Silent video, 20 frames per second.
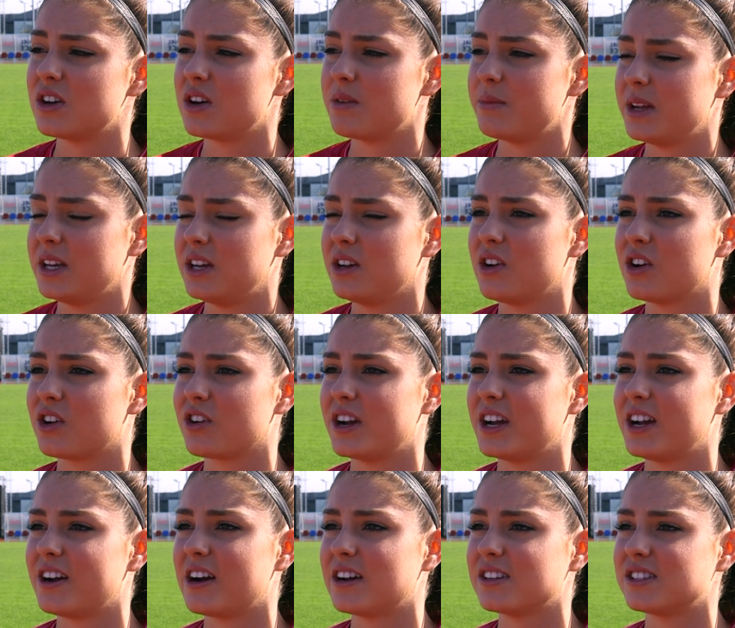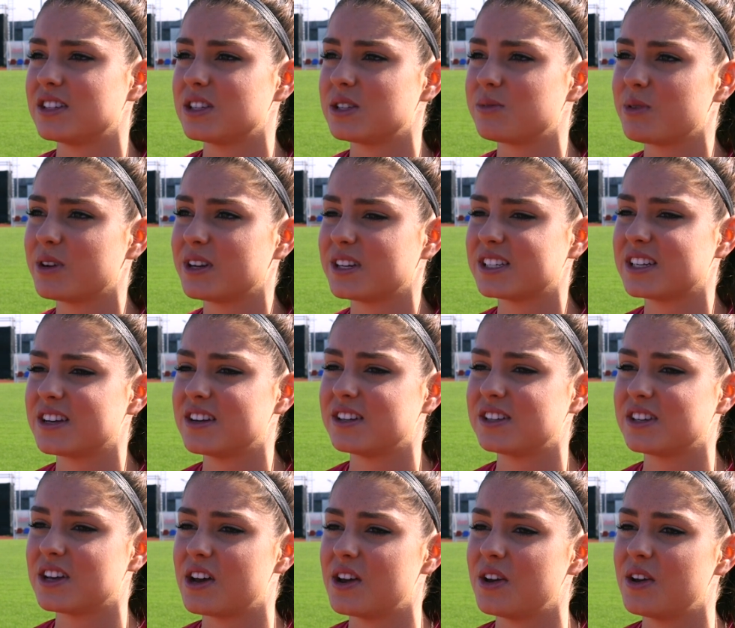I mean, you've got great crowds in the spring series,
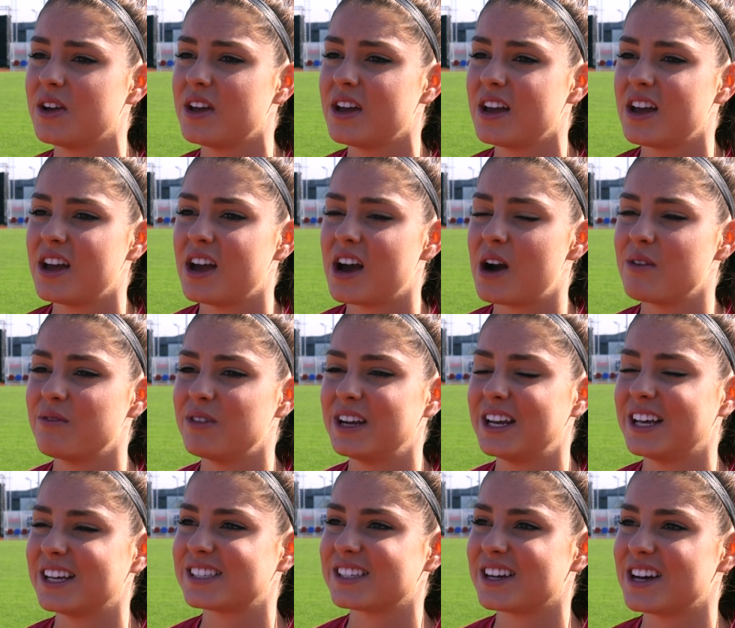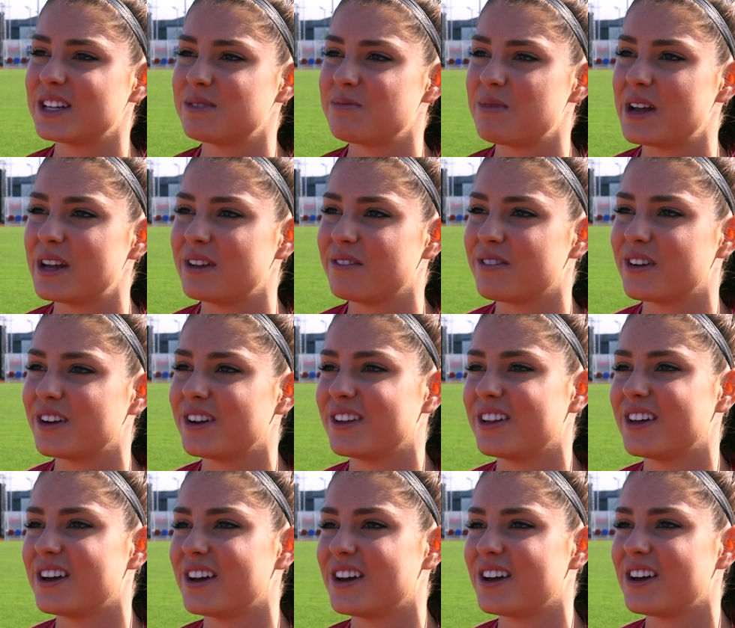so I'm really excited to play in front of
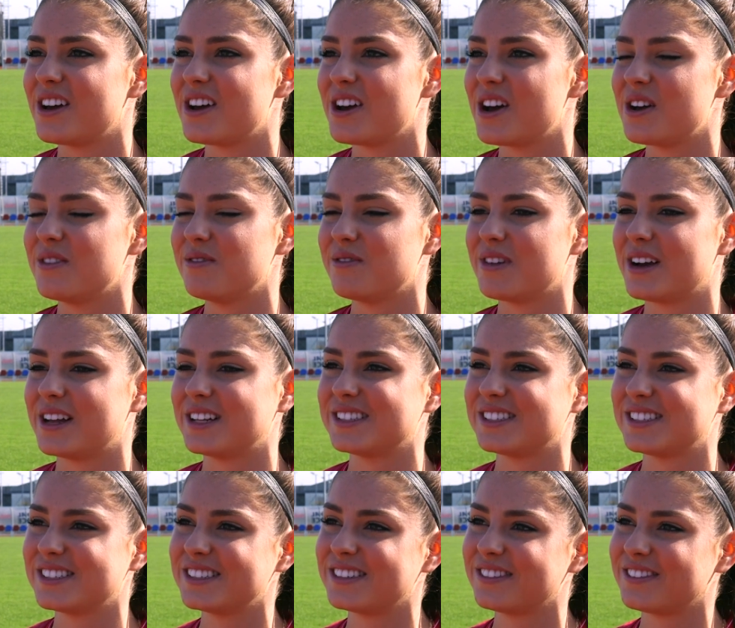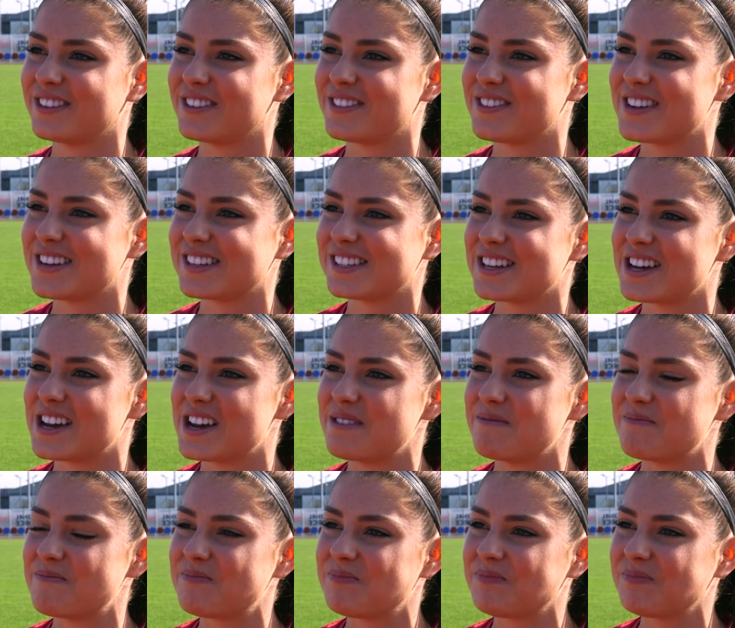the home fans for the first
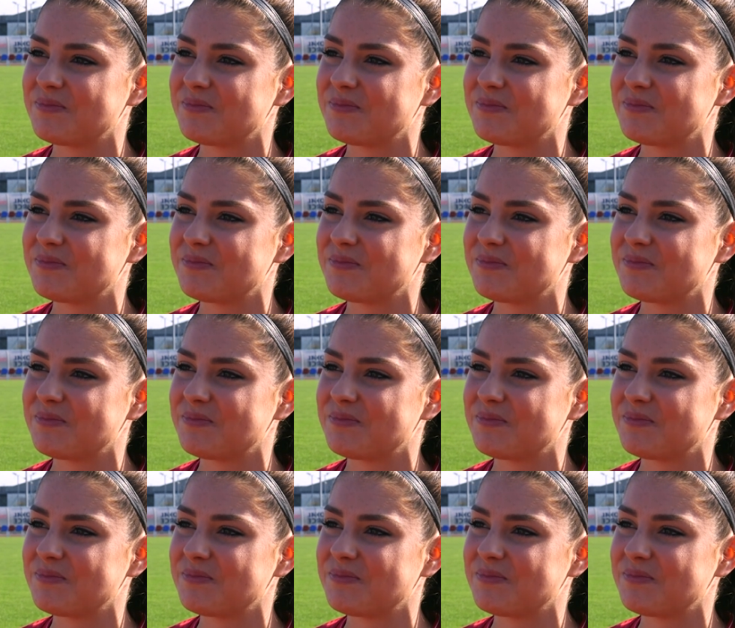time.